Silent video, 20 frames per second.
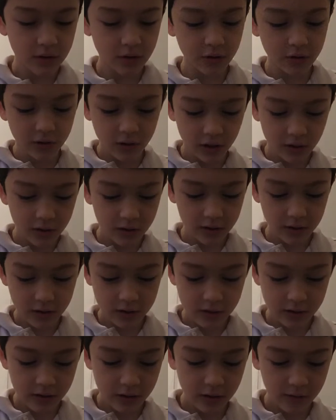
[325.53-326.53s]
Turn it on.
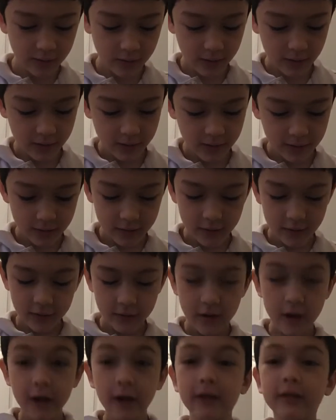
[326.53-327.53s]
Alright.
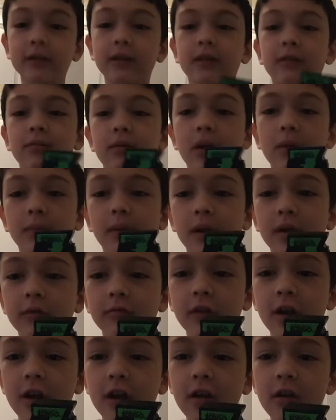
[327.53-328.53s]
Hit this red
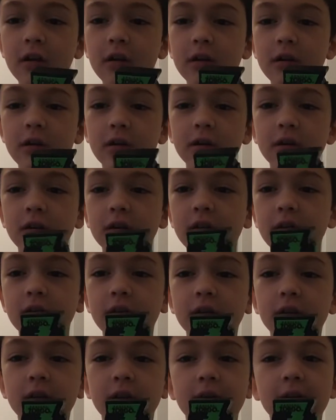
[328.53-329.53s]
button right here.
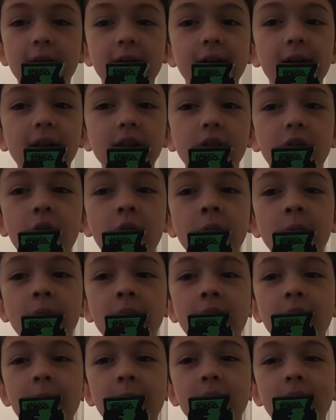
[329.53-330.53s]
Hello,
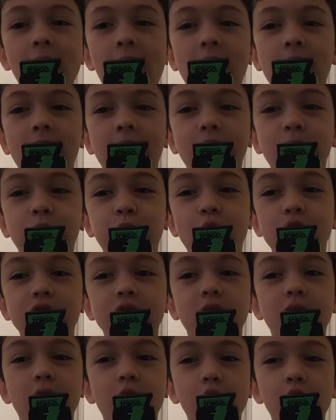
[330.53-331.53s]
my name is Alex,
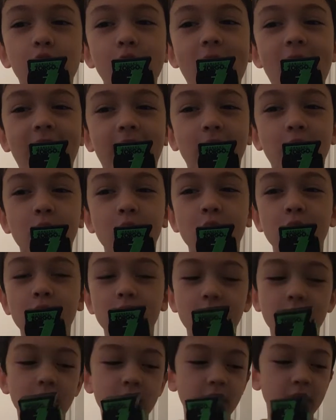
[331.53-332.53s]
Project Zorgo Hacker.
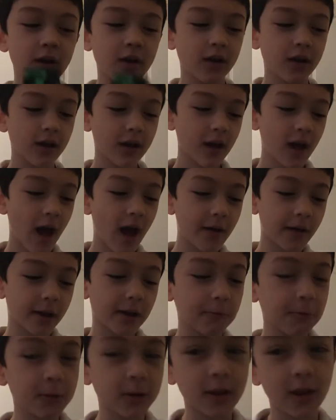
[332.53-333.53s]
I'm
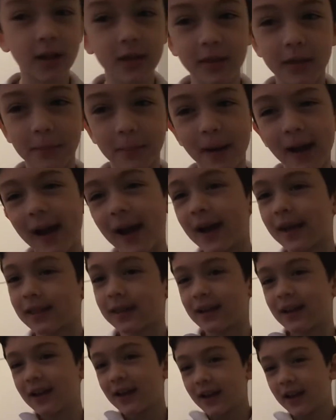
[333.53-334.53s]
gonna put on the
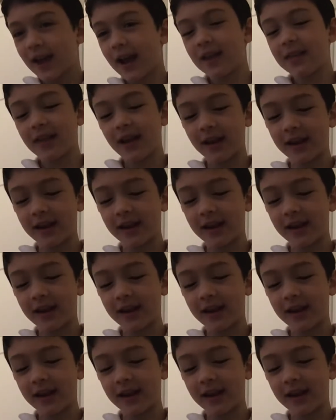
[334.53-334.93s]
mask and